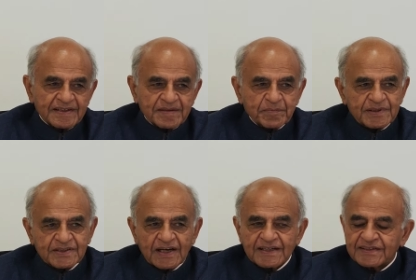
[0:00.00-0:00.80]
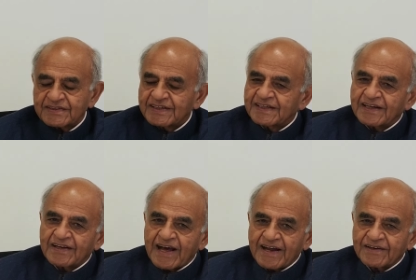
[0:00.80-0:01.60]
Besides, in a
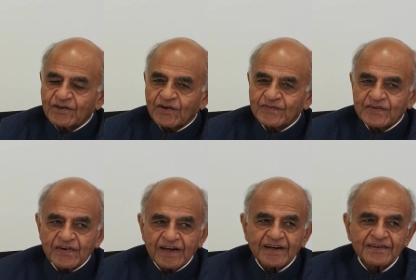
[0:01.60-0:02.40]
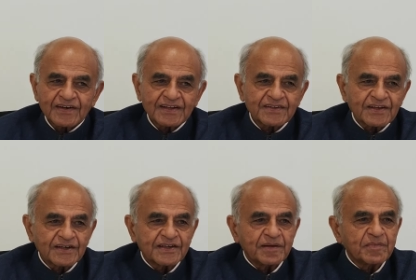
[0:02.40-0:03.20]
land of
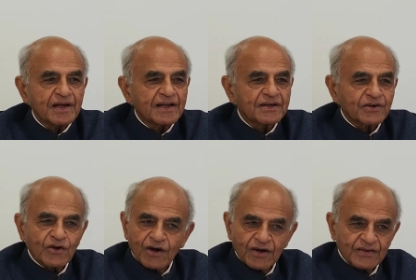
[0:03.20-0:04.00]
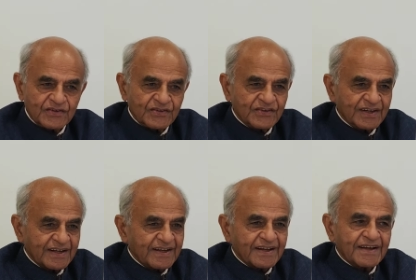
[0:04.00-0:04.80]
330 million gods,
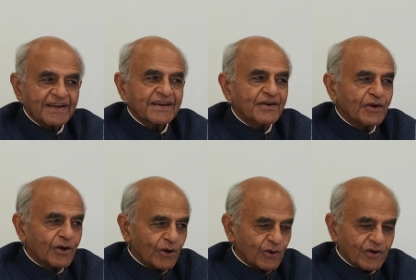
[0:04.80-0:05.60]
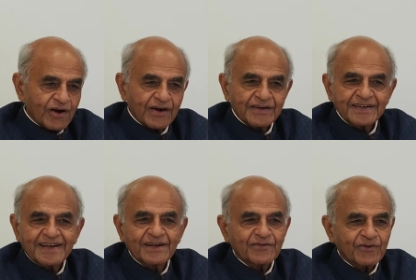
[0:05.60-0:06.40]
no god
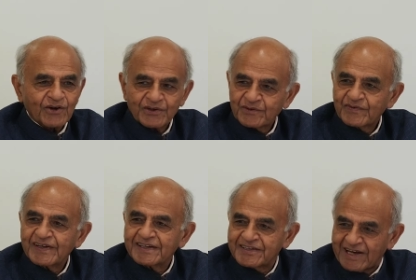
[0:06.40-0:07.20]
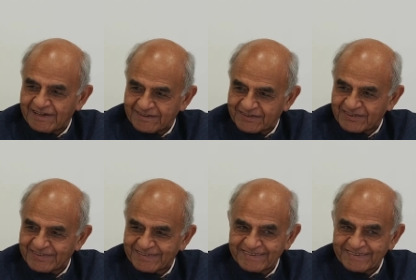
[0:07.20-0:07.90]
can afford to feel jealous.